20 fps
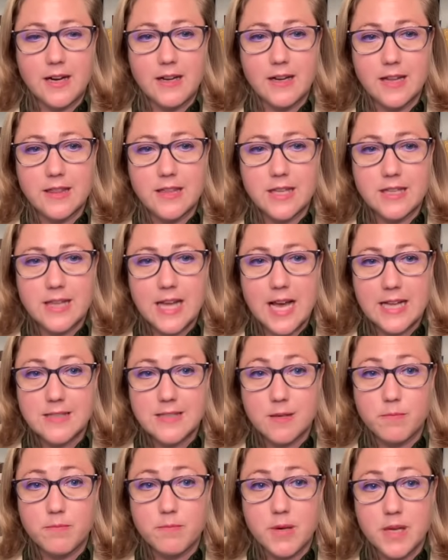And I think that's
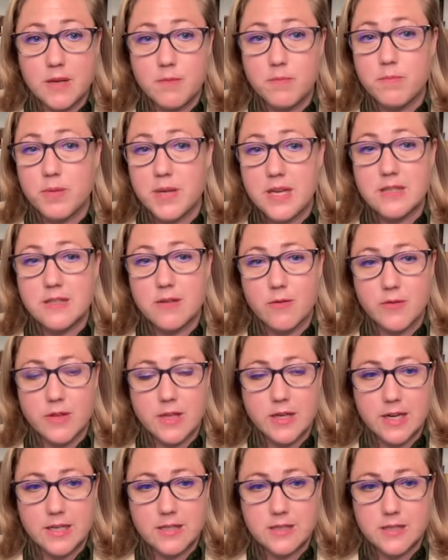a big piece over the
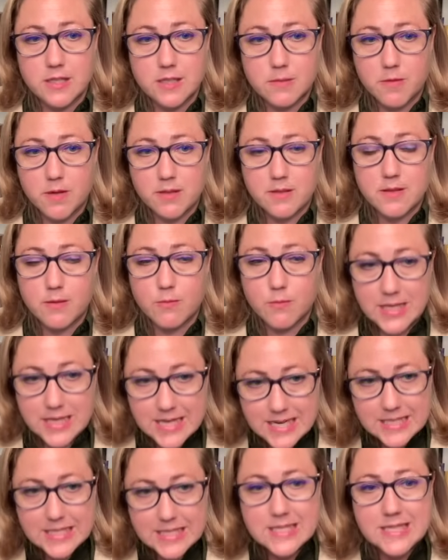next 6 months that we
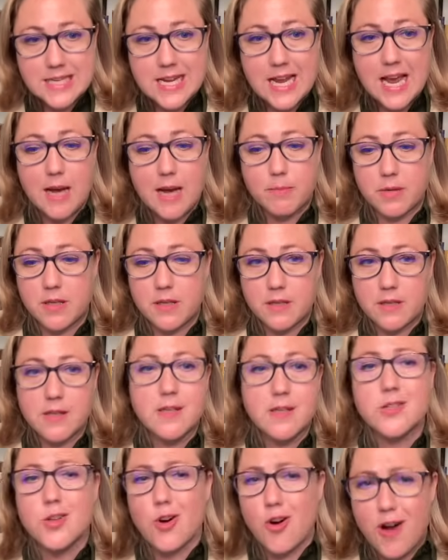need to see happen.
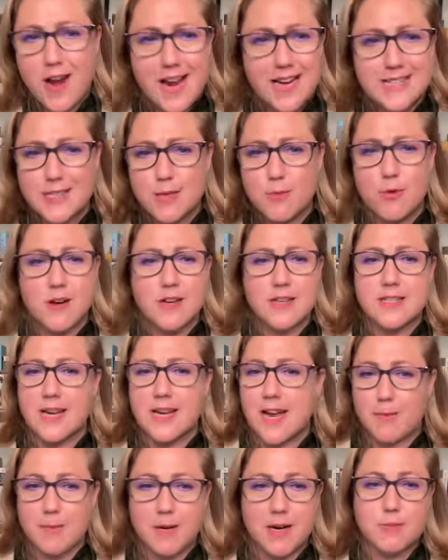Sorry, I see we're at
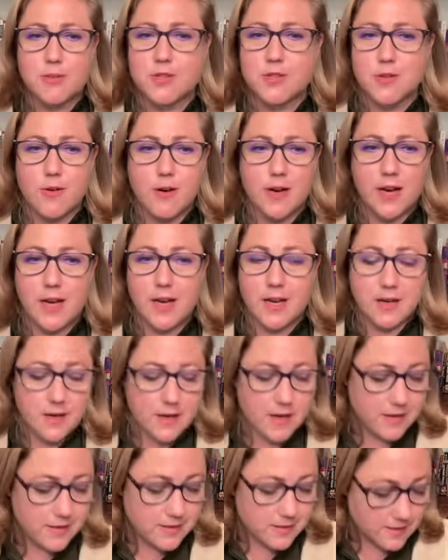time and I'm just going on and
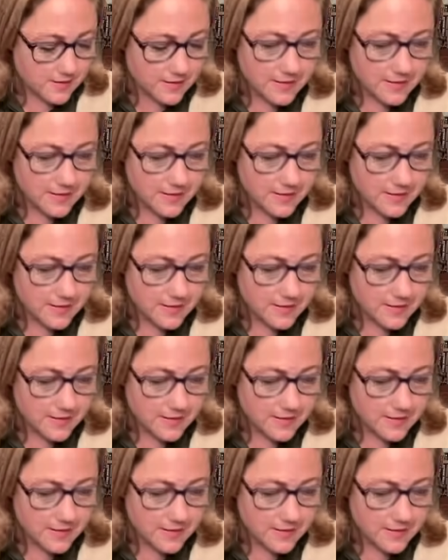on.